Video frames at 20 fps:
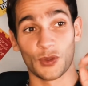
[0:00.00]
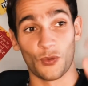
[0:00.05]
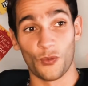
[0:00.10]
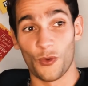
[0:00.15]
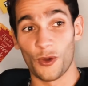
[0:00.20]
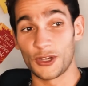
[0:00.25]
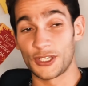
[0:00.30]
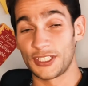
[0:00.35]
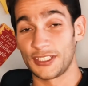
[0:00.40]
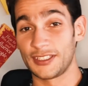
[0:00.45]

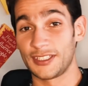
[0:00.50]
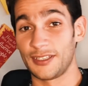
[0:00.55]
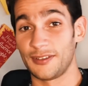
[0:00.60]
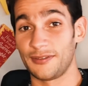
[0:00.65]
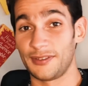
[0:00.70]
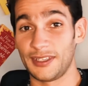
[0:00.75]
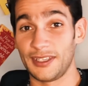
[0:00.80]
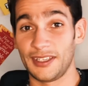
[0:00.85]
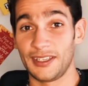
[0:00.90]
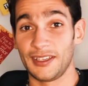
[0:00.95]
Watching
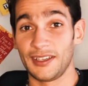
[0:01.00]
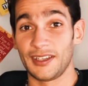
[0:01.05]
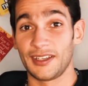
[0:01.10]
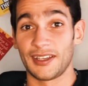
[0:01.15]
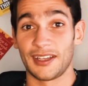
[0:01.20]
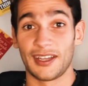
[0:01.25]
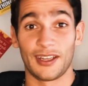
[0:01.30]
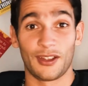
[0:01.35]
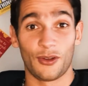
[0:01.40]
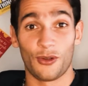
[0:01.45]
TV
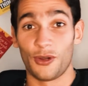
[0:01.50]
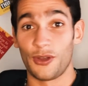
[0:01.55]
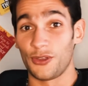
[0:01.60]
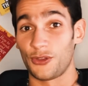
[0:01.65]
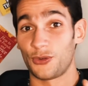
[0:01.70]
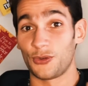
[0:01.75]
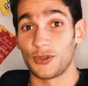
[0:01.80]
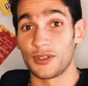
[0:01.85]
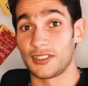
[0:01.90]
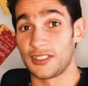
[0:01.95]
and going
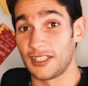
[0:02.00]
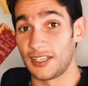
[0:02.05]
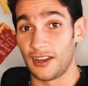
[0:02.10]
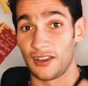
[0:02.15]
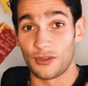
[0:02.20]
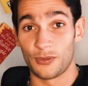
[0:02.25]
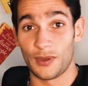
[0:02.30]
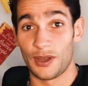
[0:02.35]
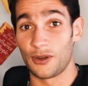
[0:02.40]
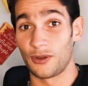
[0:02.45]
through a
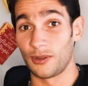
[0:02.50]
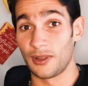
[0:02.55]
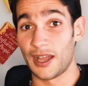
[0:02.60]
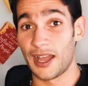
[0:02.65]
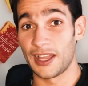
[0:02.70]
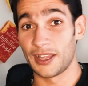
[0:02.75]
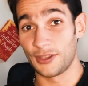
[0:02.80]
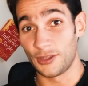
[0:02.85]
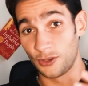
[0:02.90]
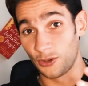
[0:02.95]
series where you
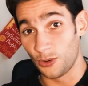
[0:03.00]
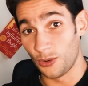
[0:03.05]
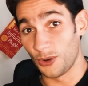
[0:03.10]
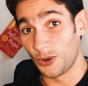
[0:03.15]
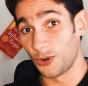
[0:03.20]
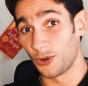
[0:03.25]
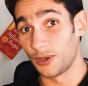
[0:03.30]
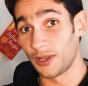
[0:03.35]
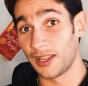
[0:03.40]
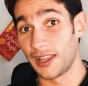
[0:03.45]
like, you know you're
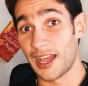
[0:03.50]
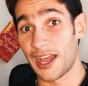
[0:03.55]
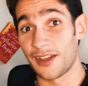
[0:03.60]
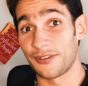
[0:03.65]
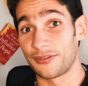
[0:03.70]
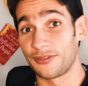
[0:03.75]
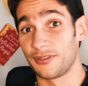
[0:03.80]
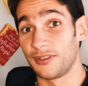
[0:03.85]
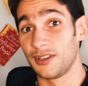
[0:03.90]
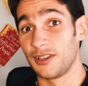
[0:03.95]
gonna
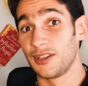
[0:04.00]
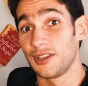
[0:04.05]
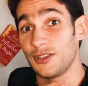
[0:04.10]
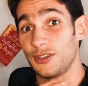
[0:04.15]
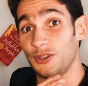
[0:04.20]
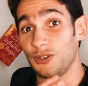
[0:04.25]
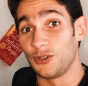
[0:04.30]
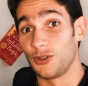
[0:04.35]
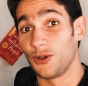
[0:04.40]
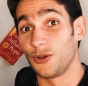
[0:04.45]
laugh,
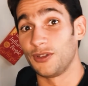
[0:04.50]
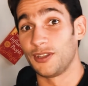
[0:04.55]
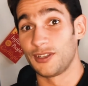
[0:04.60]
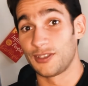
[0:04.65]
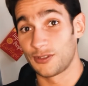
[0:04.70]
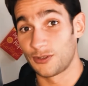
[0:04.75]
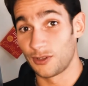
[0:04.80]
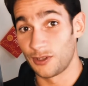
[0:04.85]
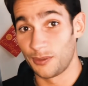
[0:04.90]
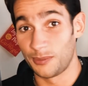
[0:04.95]
you know
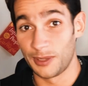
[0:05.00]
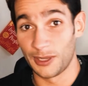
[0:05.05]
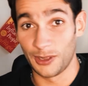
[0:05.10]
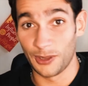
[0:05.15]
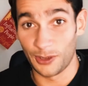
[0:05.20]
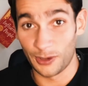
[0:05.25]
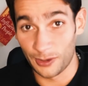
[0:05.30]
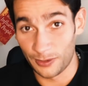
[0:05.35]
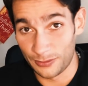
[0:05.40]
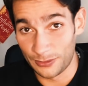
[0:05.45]
there's gonna be a
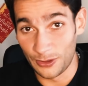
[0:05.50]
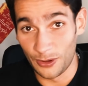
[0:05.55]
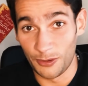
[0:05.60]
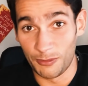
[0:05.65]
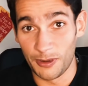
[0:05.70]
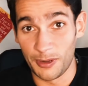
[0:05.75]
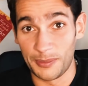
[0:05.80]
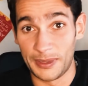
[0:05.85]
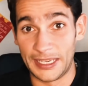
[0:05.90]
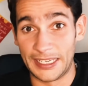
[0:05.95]
lot of
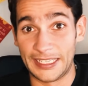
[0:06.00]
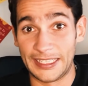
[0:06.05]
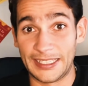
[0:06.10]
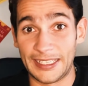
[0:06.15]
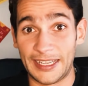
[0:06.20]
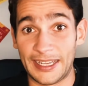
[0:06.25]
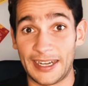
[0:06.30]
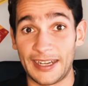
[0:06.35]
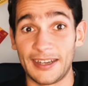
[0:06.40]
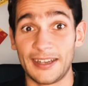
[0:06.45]
dopamine in
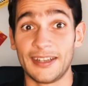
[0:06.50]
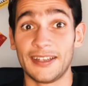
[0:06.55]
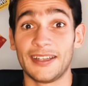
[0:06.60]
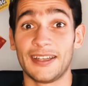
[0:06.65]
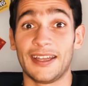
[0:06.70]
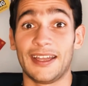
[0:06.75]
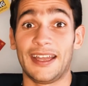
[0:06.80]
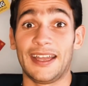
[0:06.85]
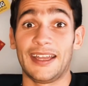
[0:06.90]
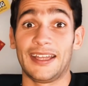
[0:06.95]
there,
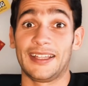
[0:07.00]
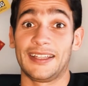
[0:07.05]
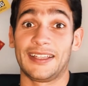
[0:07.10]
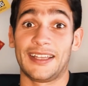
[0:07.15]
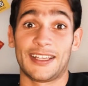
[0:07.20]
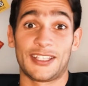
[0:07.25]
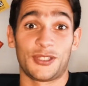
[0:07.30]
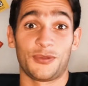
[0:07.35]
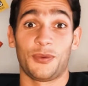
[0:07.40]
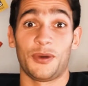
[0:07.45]
and
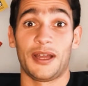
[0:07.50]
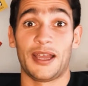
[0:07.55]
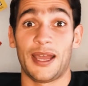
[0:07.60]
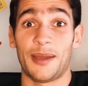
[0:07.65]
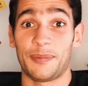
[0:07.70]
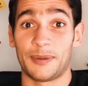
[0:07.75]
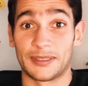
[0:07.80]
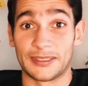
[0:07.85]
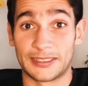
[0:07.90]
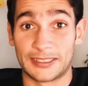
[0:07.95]
that's what
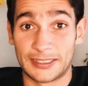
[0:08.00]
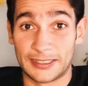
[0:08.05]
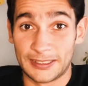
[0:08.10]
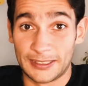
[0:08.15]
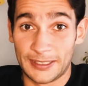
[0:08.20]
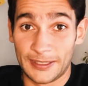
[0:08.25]
happens.